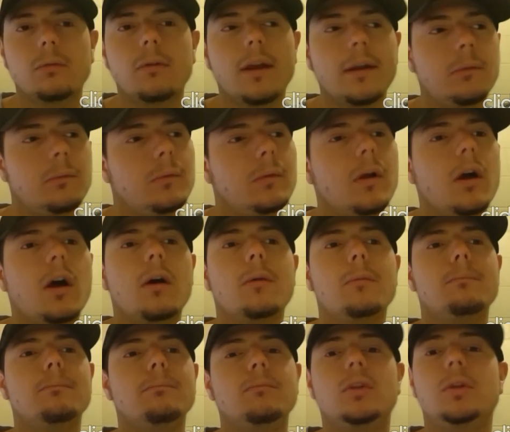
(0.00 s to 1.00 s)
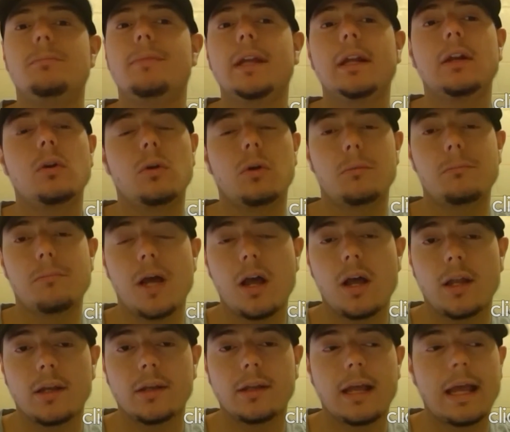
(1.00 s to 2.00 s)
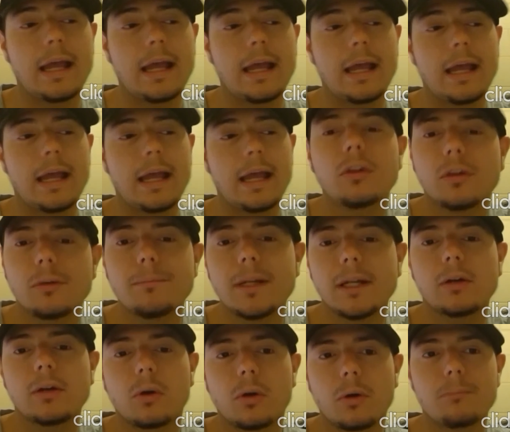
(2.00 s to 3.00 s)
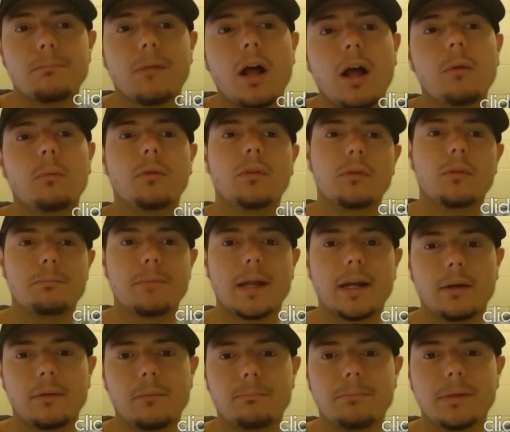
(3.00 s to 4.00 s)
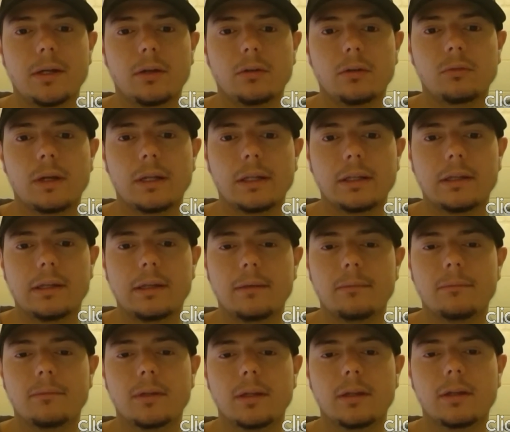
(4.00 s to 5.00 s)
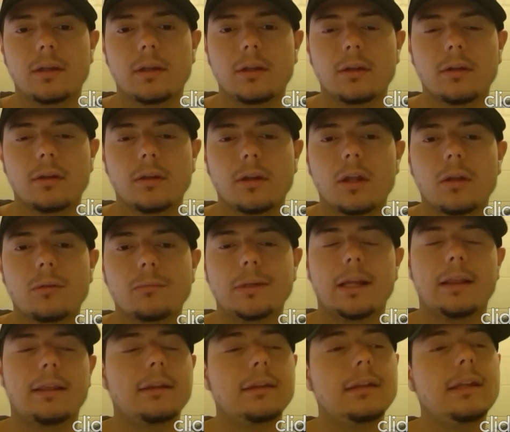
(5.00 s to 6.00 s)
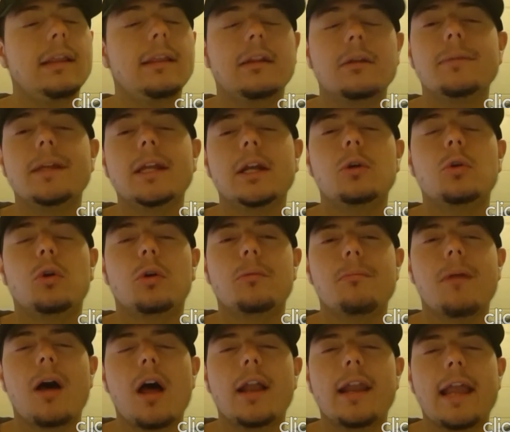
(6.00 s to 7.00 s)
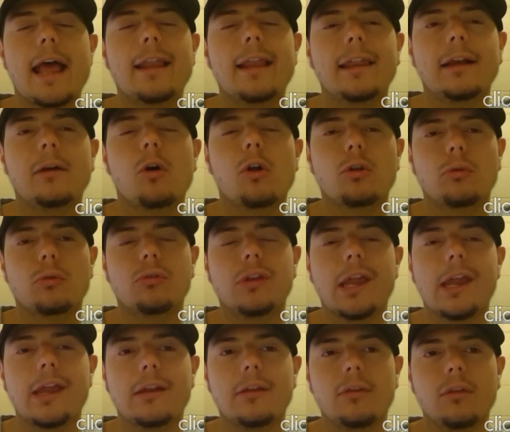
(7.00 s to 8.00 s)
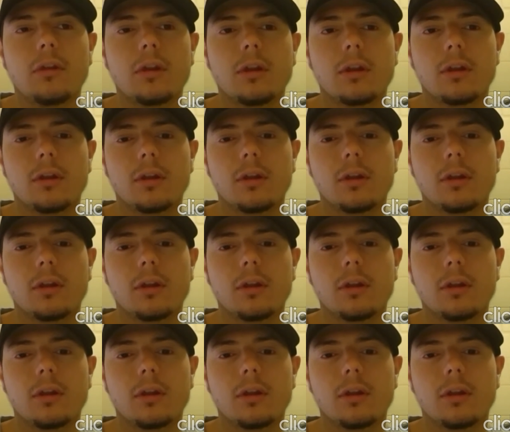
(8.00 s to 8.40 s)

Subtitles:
right. Domingo Herman. I even thought Domingo Herman was a bigger threat than him. Because at least Domingo Herman had like all those Ks.